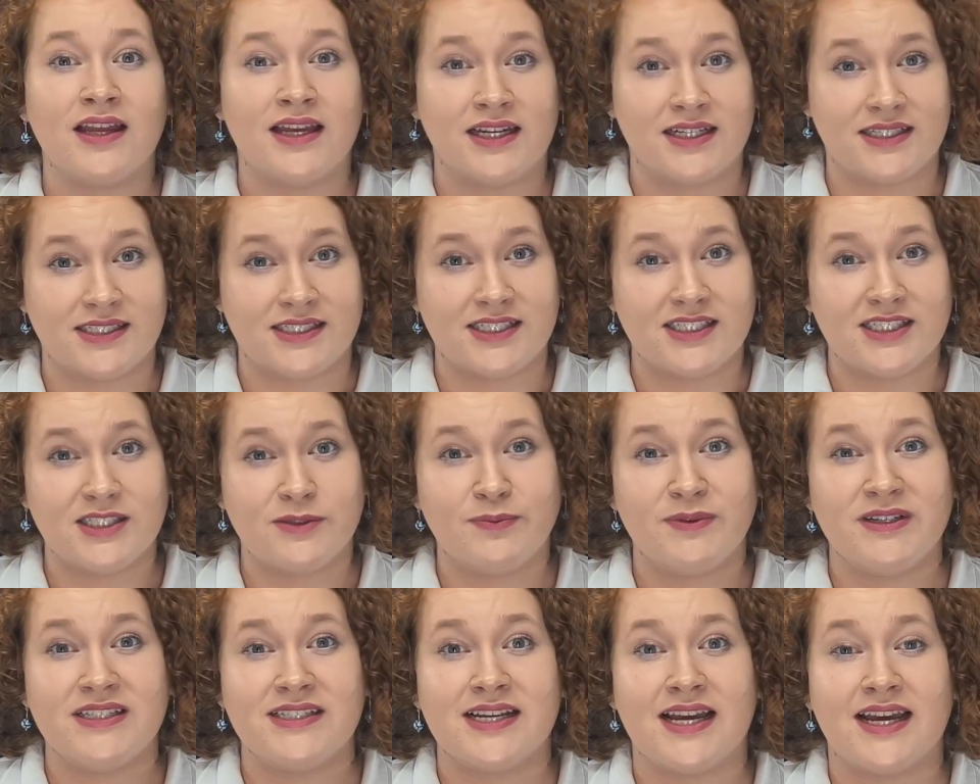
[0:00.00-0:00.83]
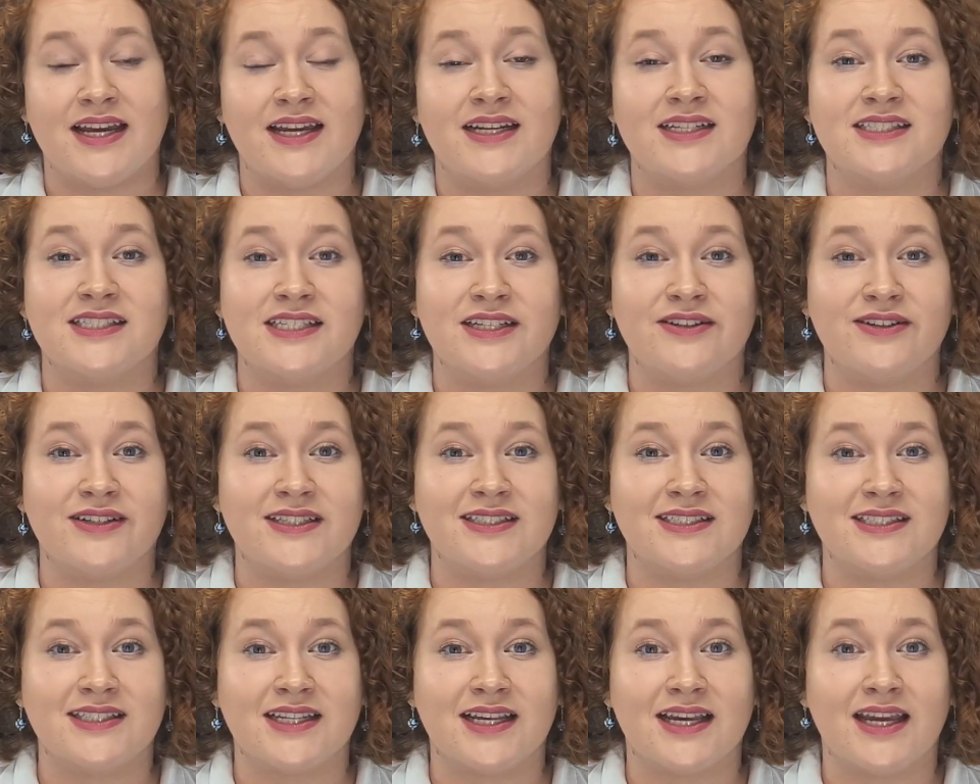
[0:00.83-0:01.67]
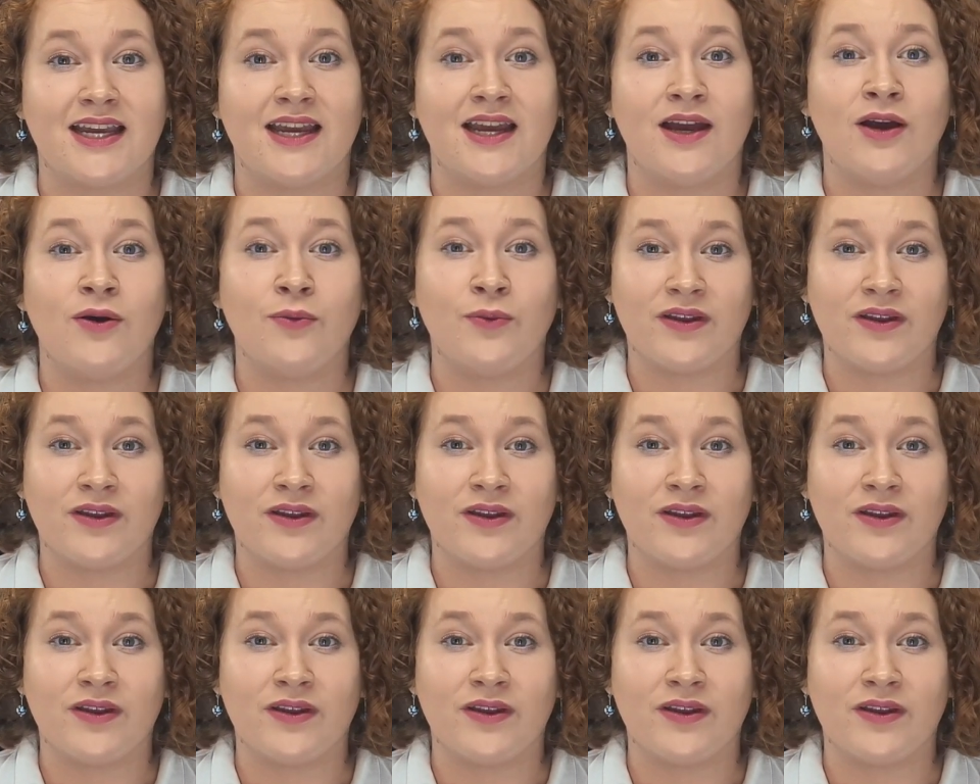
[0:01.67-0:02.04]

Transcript: it is to be taken seriously,